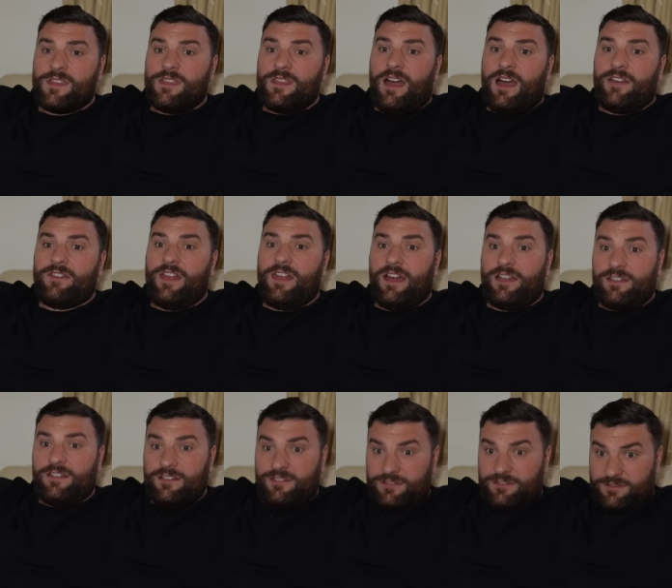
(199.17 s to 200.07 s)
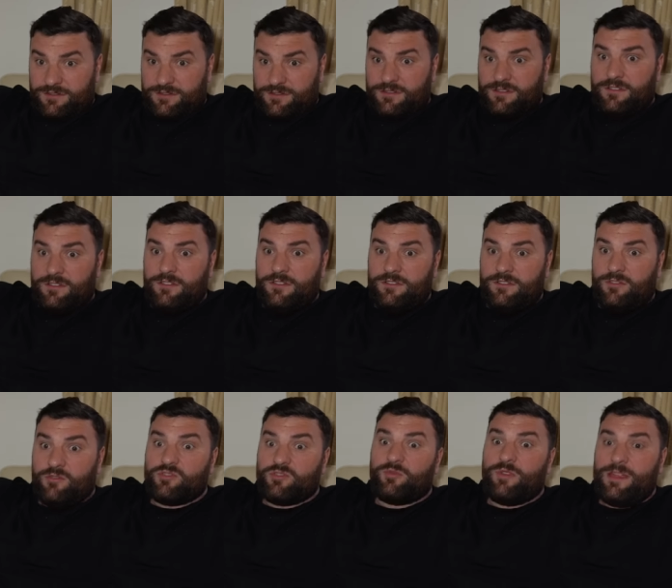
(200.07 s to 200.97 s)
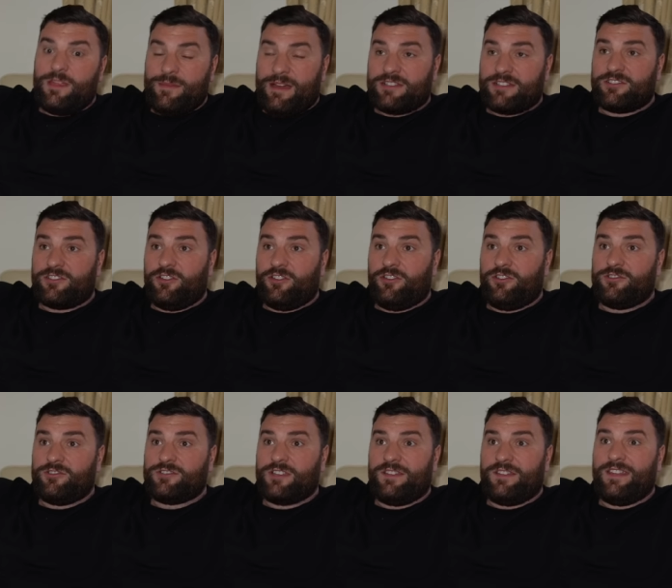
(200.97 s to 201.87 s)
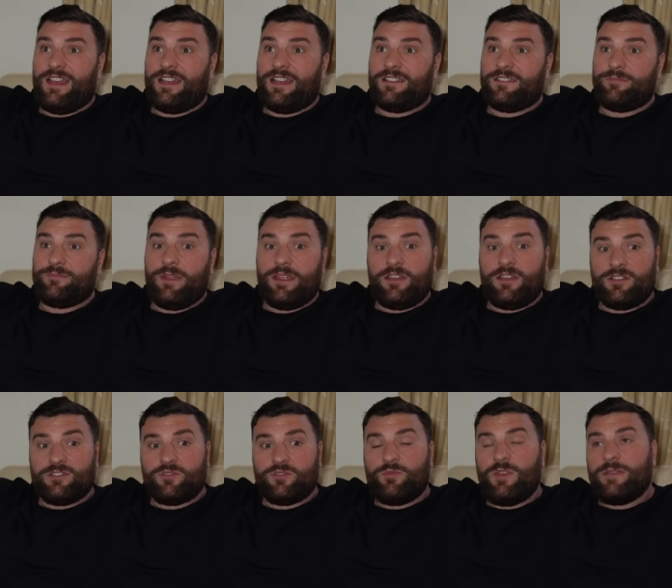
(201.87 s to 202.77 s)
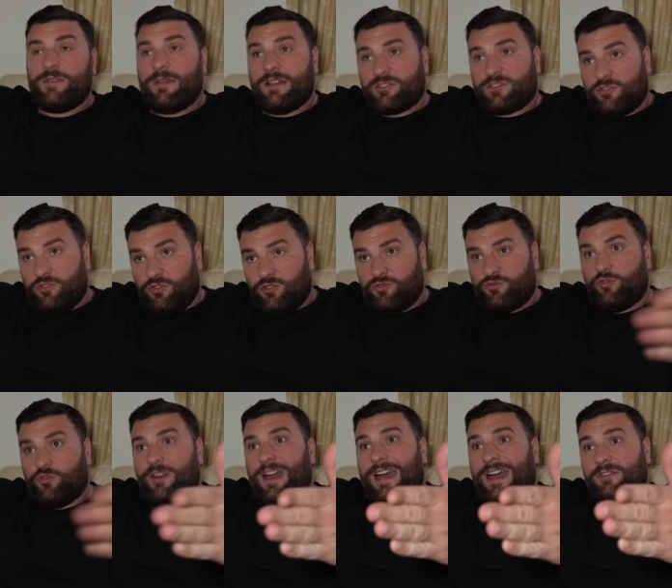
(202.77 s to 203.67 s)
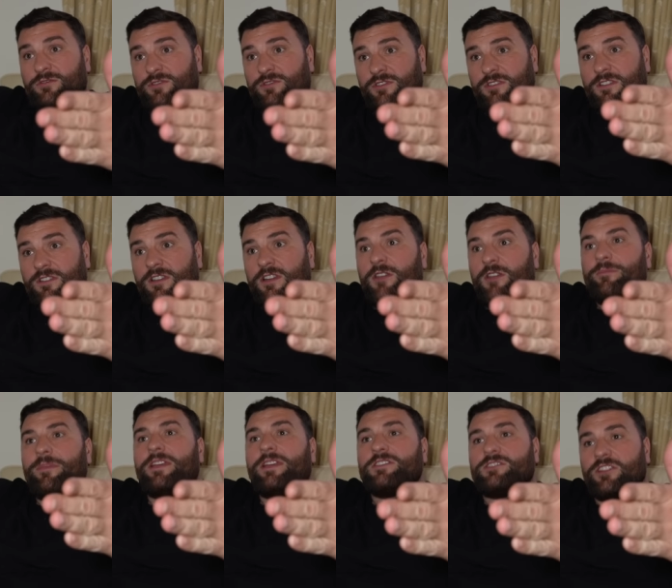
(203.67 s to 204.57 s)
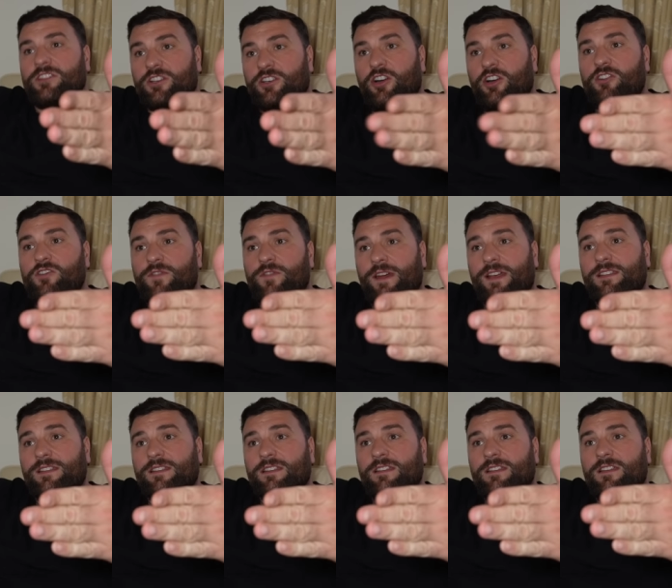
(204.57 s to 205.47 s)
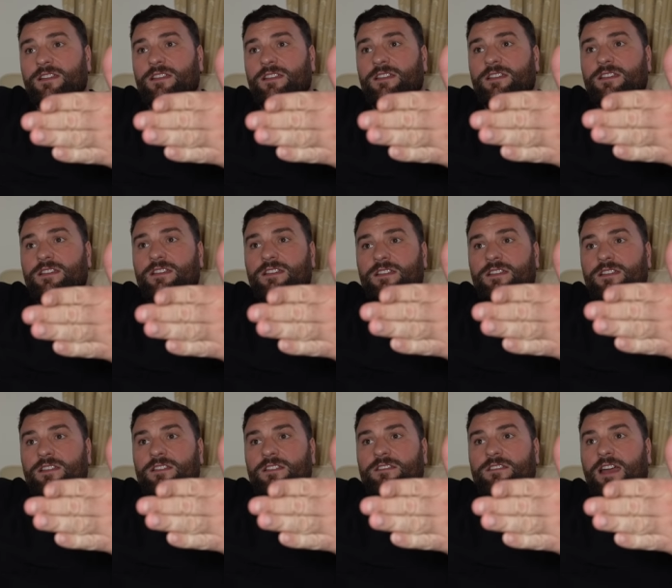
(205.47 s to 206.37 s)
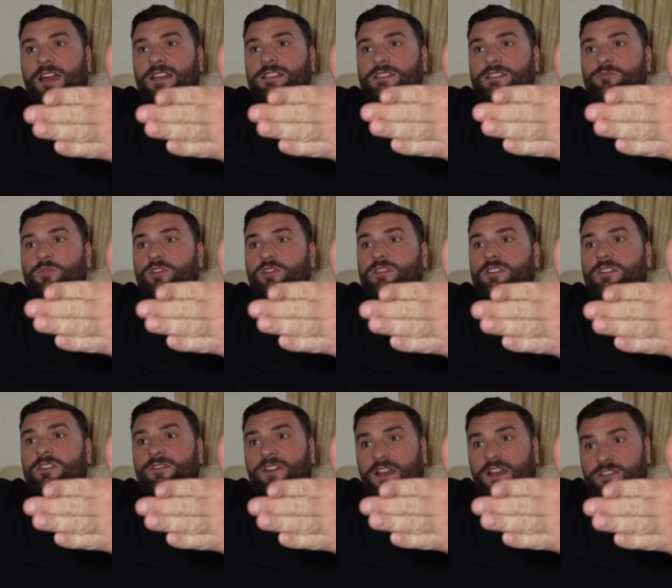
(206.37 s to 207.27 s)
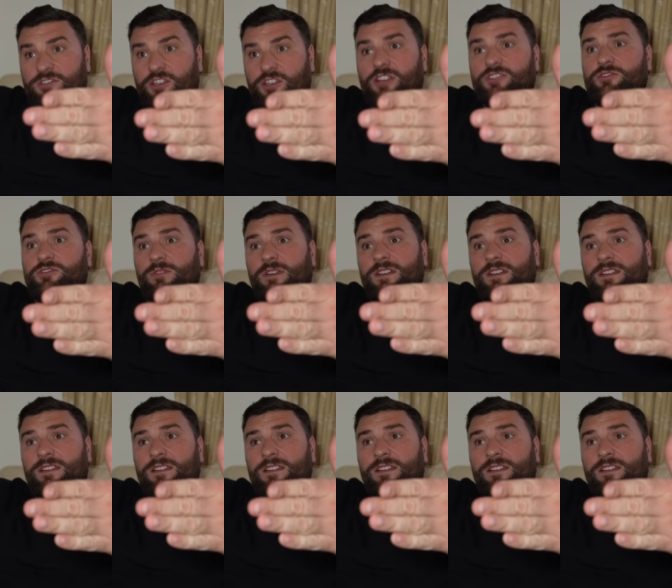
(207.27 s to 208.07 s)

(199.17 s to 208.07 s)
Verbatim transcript: and then there was a rematch clause, and then because the rematch clause run out because of the COVID, Tyson wanted to fight Joshua,